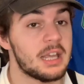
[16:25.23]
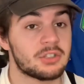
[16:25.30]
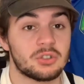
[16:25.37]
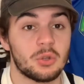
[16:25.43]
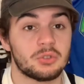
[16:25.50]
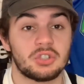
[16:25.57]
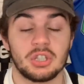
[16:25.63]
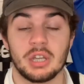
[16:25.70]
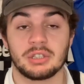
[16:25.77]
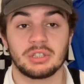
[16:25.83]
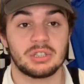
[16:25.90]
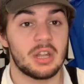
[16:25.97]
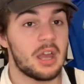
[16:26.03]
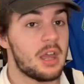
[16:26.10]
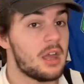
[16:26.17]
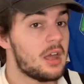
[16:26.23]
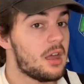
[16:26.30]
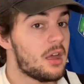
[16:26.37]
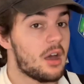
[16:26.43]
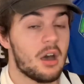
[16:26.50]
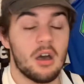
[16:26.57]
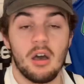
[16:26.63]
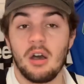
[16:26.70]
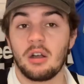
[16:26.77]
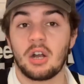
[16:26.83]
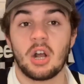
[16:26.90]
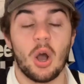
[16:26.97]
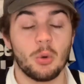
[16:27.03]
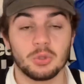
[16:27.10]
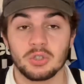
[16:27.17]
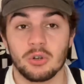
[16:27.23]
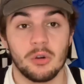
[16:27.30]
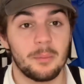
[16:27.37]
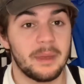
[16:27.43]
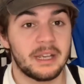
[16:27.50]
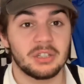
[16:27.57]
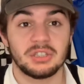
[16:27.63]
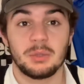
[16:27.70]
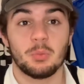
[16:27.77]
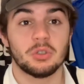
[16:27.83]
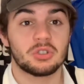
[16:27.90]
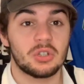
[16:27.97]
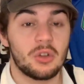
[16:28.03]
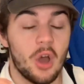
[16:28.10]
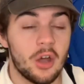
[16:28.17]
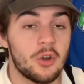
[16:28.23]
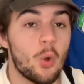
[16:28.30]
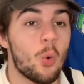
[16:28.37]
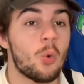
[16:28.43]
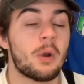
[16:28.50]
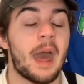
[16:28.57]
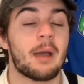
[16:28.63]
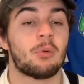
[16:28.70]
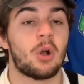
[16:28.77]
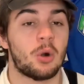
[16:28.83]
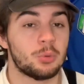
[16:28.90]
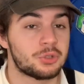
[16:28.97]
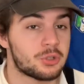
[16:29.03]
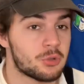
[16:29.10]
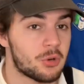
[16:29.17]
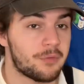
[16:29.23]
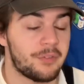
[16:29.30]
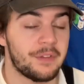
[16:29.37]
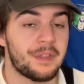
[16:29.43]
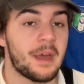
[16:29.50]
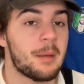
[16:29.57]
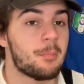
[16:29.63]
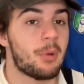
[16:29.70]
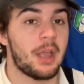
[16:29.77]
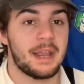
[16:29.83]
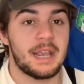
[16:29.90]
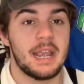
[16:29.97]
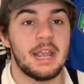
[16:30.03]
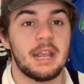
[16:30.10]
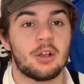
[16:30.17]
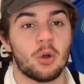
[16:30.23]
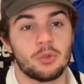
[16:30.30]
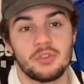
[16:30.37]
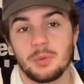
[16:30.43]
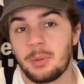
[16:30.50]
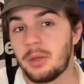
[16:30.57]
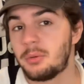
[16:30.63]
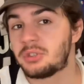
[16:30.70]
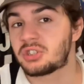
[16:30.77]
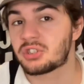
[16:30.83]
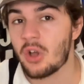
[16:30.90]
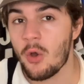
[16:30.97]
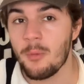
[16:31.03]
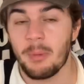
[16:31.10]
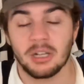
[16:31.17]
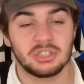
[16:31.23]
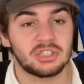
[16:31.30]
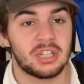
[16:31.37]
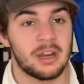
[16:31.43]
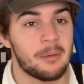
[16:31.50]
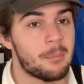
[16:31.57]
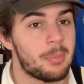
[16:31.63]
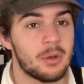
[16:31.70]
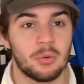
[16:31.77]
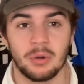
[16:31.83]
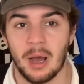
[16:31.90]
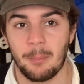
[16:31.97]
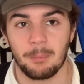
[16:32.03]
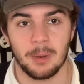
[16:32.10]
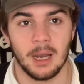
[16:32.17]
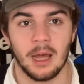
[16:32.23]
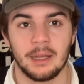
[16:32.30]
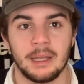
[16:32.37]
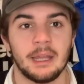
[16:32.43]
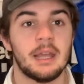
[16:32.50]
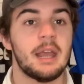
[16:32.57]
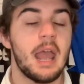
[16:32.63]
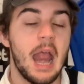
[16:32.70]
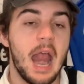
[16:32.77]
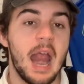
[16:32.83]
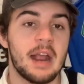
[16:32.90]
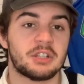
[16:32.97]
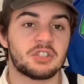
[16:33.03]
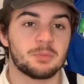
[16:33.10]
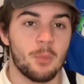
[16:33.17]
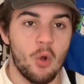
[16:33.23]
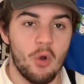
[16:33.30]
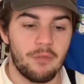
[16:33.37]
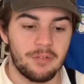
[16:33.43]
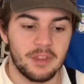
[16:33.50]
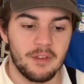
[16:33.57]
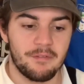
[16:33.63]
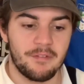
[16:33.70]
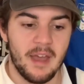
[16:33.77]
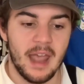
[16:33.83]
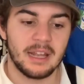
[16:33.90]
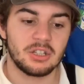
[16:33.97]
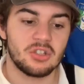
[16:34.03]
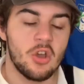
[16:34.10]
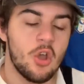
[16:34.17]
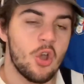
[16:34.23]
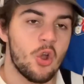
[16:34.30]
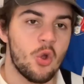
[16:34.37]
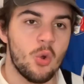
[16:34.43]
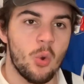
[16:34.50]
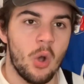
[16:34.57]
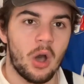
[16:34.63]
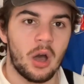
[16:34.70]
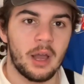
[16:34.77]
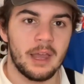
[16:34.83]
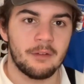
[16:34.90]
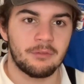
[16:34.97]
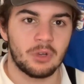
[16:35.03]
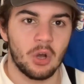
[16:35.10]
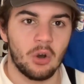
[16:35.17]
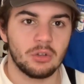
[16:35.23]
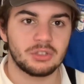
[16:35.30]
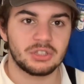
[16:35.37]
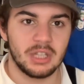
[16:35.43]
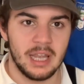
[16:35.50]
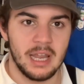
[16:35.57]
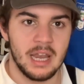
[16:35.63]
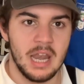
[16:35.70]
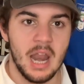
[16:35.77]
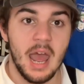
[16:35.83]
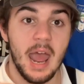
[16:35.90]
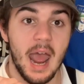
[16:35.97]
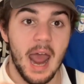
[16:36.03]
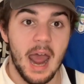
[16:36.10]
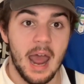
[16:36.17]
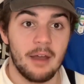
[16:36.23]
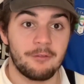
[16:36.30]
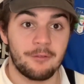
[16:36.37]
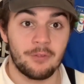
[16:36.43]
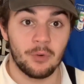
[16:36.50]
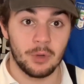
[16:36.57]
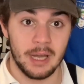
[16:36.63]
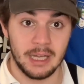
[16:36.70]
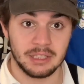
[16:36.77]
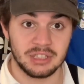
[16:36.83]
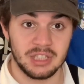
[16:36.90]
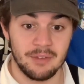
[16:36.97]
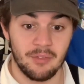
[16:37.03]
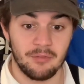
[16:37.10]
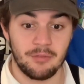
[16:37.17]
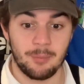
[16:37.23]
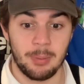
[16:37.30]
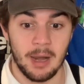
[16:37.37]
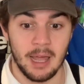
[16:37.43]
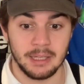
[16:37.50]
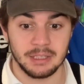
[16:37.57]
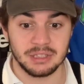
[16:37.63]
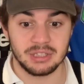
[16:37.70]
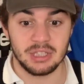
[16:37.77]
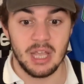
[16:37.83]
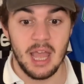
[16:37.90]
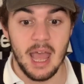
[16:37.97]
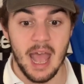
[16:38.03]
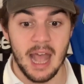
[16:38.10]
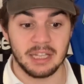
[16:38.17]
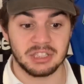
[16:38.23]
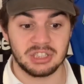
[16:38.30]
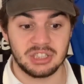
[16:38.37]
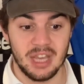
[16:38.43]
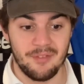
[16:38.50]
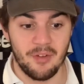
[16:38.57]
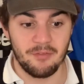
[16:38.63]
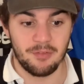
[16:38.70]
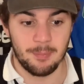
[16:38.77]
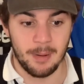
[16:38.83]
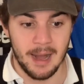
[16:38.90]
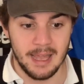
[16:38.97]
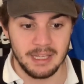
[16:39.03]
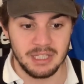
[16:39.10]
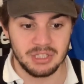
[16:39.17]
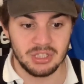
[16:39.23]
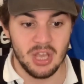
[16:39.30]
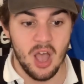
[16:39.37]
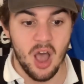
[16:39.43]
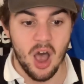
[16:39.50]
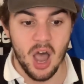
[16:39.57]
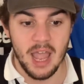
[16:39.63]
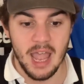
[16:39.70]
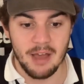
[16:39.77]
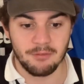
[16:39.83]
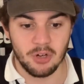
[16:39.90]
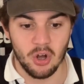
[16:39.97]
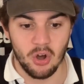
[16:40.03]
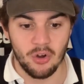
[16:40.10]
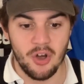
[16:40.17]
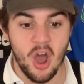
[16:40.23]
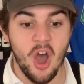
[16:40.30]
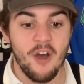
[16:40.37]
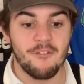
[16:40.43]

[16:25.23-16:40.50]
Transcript: it's not just goal scoring, because he wasn't an all-out goal scorer for them, but he contributed so much to the build-up play. It's more for the fact who I have got in at 7th place. At 7th place, I have gone